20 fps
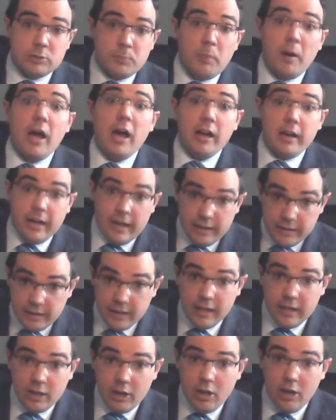Spot, I
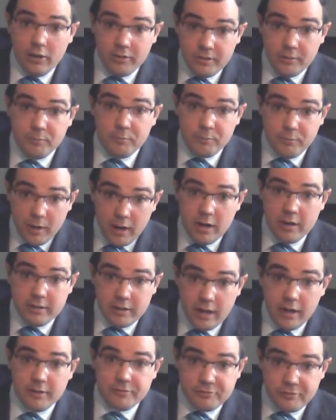think, all the
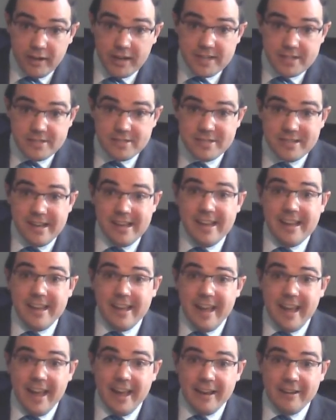Barnyard friends.
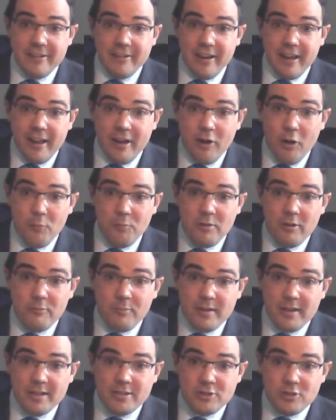And uh, hope
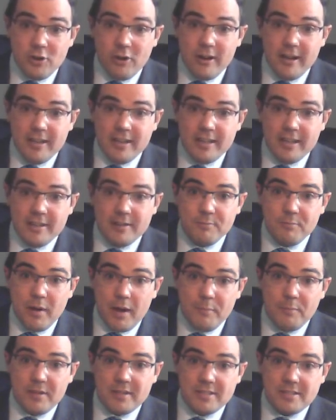you've been enjoying the
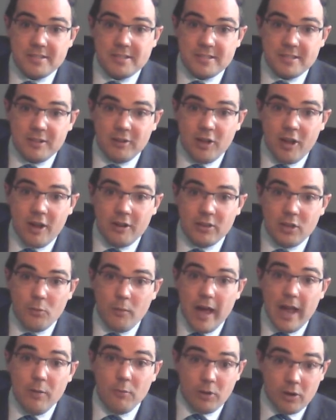puppets along the
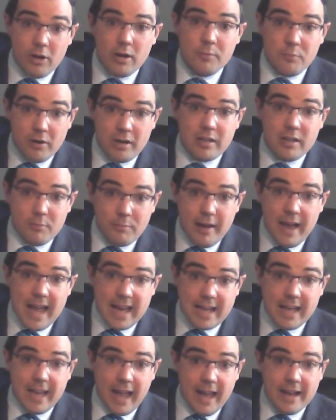way. We're going to bring them
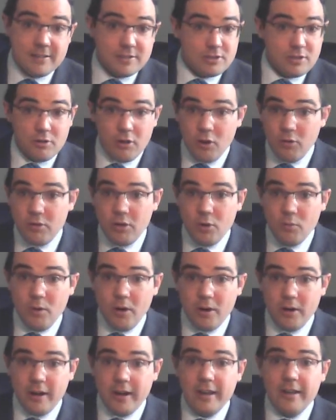back again, so don't you
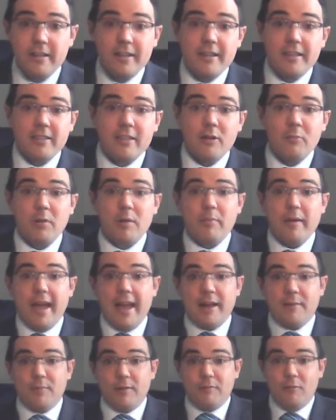worry. They'll be
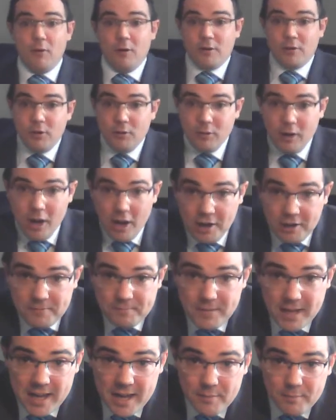back before too
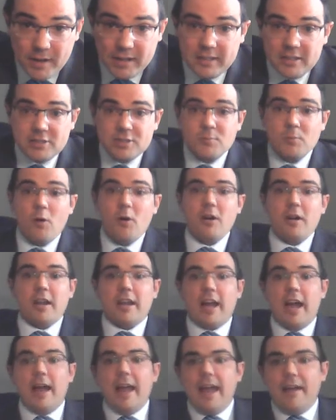long. But this
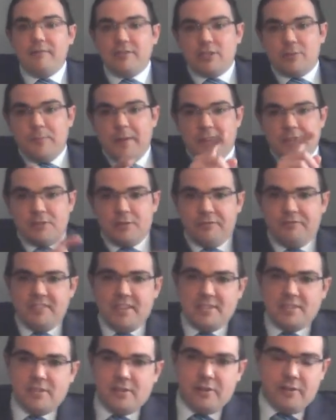morning, I have a special
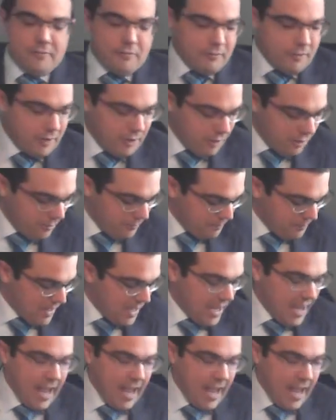visitor for you.